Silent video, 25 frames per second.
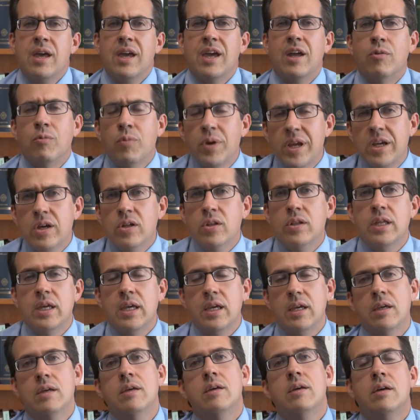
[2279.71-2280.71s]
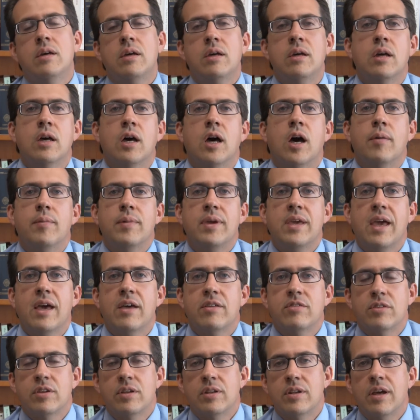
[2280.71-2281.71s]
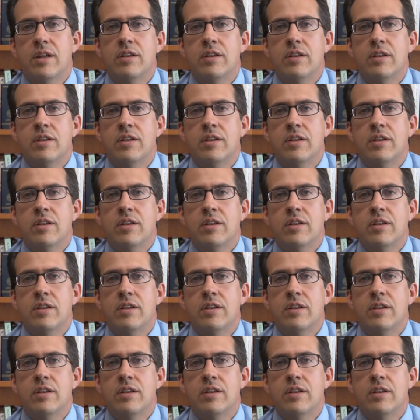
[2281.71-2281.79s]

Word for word: and really um, he has a,